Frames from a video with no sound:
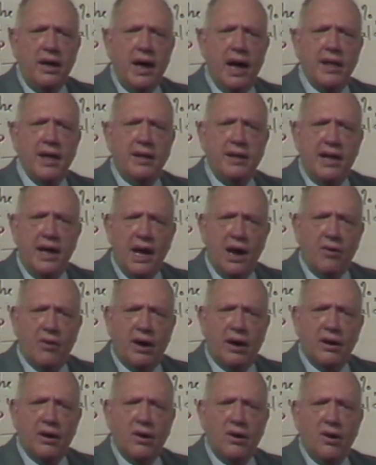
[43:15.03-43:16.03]
In an
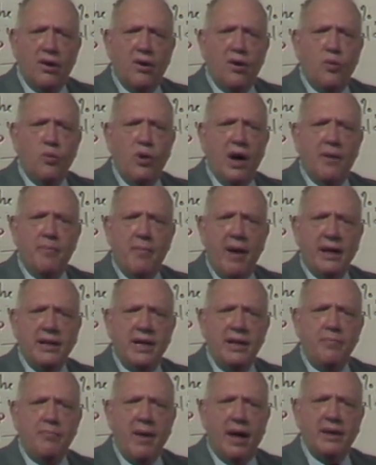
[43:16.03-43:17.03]
era where
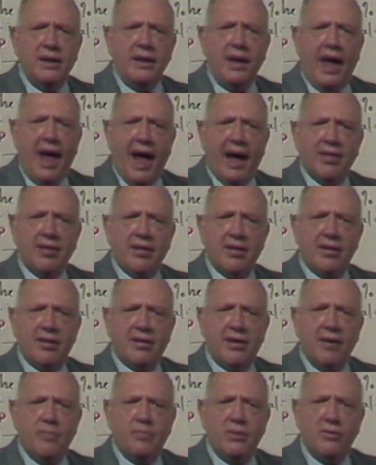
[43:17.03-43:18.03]
many, many answers
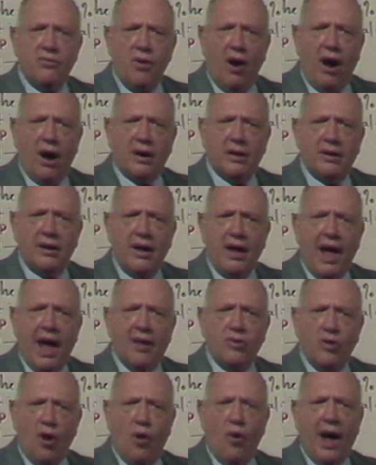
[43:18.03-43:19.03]
can be wrong
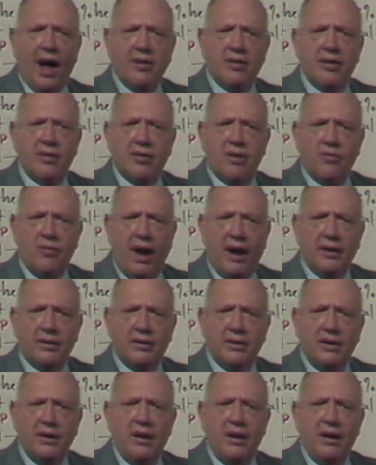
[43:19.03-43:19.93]
and no answers are right,